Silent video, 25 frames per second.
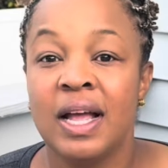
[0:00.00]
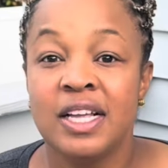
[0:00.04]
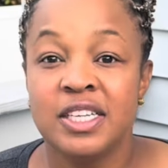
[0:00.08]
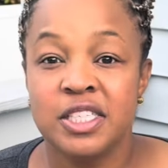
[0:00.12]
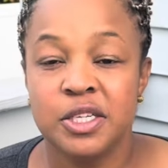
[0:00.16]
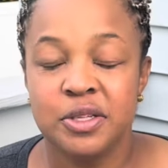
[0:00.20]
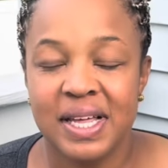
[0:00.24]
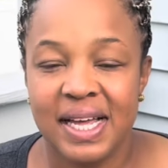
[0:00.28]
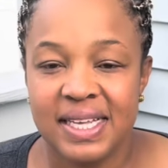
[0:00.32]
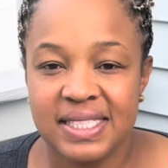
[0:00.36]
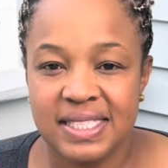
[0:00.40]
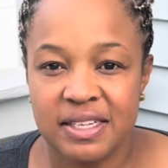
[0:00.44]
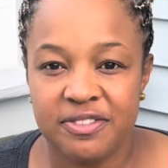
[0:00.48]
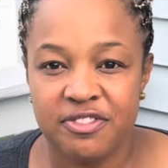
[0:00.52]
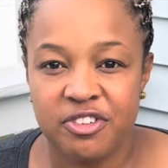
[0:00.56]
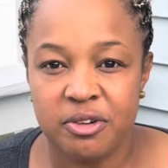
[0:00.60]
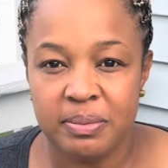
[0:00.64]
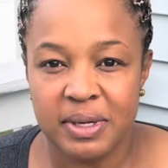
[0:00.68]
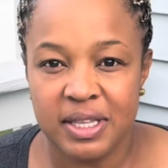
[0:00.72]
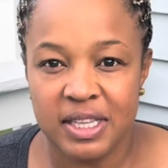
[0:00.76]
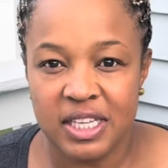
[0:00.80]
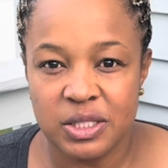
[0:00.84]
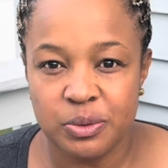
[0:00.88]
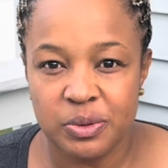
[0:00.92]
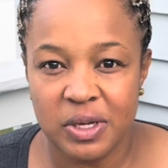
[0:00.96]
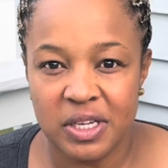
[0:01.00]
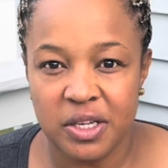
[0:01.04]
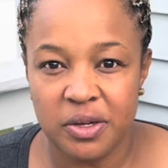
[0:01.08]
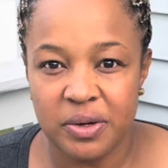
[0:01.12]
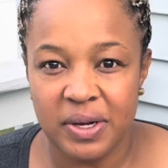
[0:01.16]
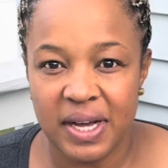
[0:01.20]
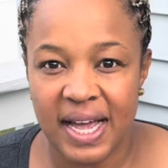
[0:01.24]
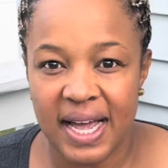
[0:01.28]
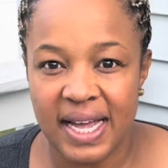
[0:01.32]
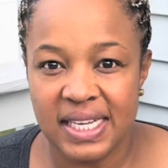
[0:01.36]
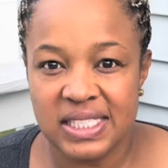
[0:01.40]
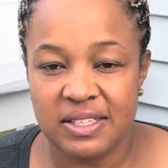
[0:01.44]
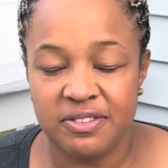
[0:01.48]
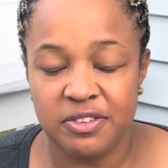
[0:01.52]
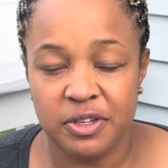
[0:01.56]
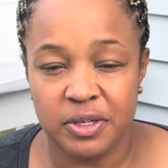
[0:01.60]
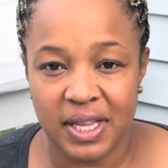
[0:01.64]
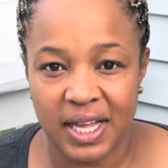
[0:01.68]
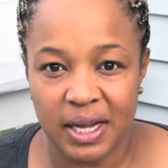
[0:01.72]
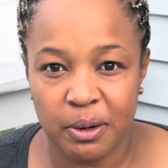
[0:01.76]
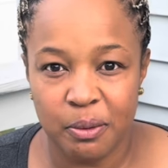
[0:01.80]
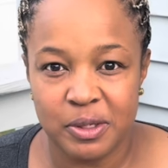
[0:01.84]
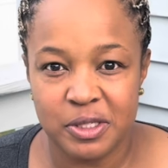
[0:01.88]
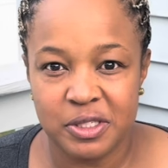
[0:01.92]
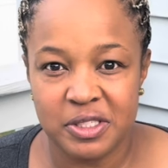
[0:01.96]
So that's it for me this week, you guys. If you
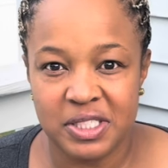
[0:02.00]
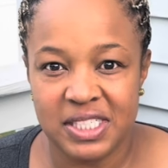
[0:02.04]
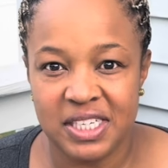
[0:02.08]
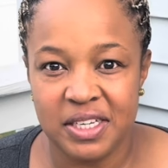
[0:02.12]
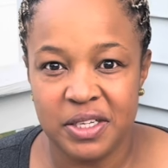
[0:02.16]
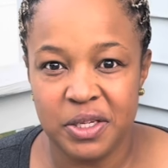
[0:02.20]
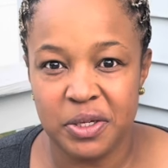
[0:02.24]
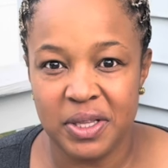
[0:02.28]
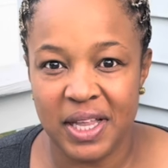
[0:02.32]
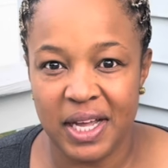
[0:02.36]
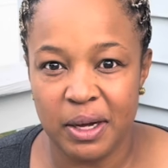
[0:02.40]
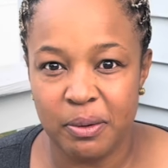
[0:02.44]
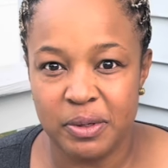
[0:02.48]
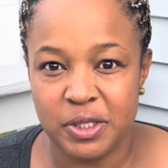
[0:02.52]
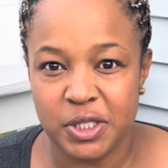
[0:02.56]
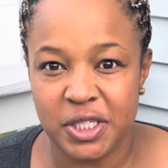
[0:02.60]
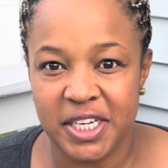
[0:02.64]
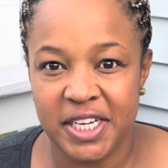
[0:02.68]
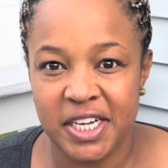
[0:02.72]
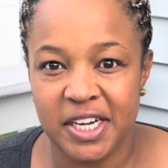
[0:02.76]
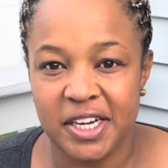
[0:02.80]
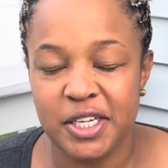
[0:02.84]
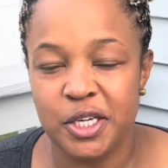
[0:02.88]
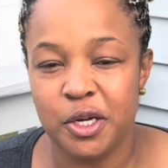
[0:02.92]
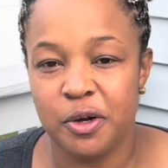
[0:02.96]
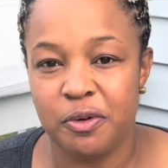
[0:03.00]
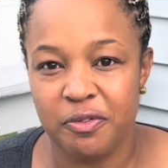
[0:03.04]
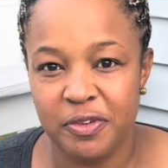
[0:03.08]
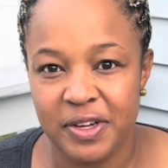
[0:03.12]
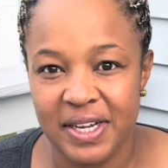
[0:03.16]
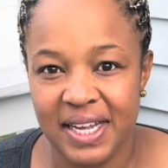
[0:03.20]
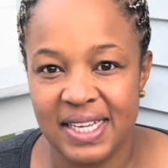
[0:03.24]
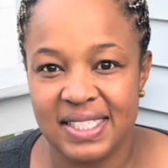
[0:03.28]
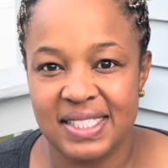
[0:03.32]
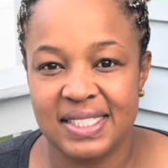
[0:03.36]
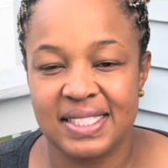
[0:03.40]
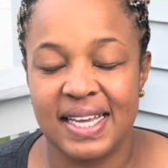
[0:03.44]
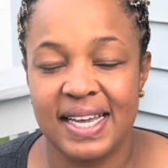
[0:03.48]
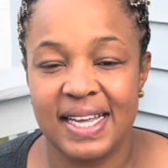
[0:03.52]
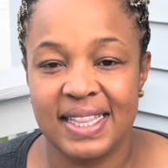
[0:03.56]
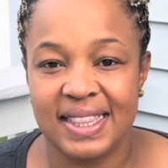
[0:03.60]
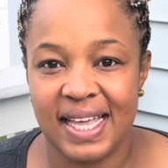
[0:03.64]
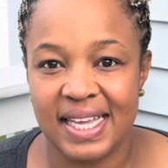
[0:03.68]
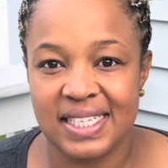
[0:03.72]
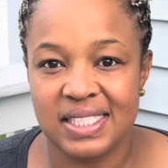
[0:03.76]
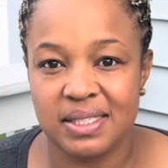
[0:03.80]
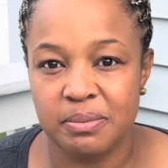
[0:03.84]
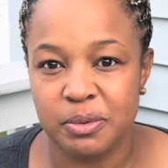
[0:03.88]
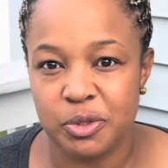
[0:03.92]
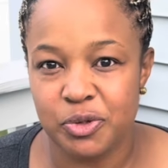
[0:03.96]
like what you see and you like what you hear, don't forget to hit
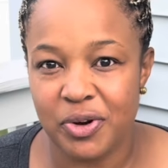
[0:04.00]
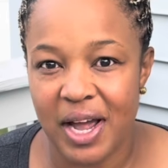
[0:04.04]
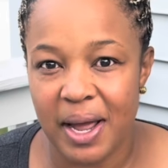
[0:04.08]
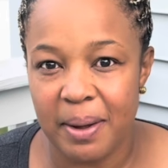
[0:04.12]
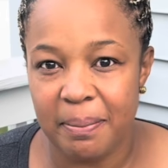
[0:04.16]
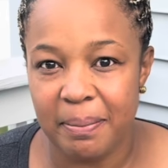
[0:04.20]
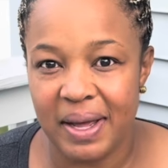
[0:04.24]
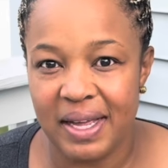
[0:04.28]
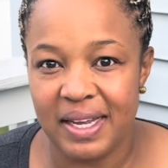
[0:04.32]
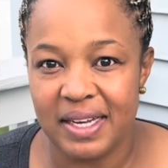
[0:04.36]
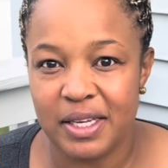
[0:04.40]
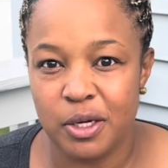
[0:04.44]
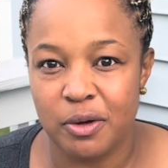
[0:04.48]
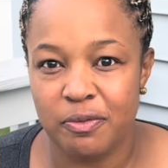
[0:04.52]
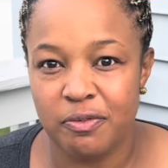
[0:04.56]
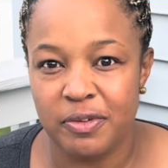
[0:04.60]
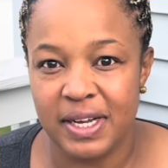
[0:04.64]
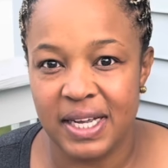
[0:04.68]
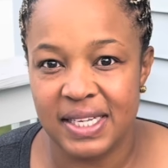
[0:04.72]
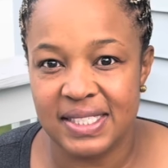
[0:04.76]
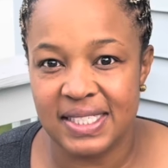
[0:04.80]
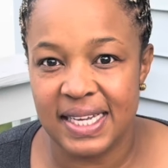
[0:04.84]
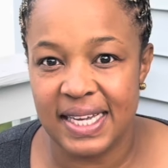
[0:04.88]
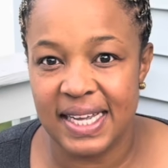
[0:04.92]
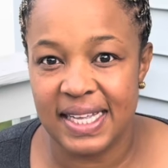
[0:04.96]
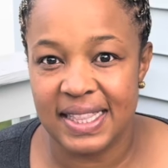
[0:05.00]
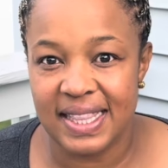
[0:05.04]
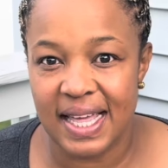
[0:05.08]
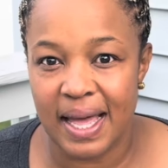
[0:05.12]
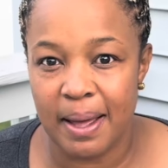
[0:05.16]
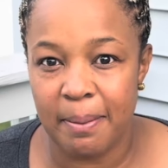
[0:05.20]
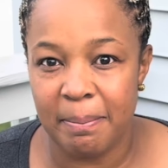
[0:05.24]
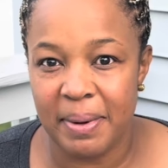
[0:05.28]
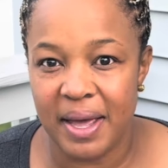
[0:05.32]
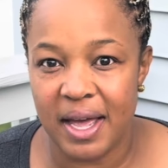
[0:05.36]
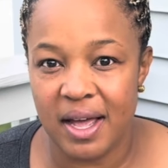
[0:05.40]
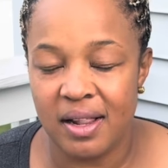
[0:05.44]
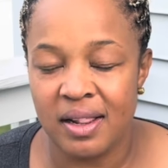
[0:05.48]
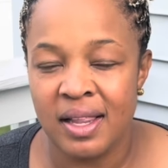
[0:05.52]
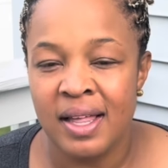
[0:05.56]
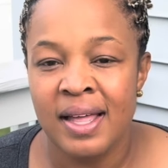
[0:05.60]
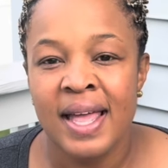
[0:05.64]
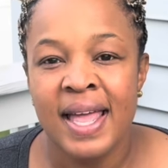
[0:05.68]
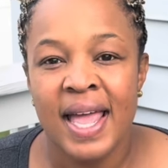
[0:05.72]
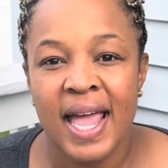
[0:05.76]
that subscribe button. Don't forget to hit that bell.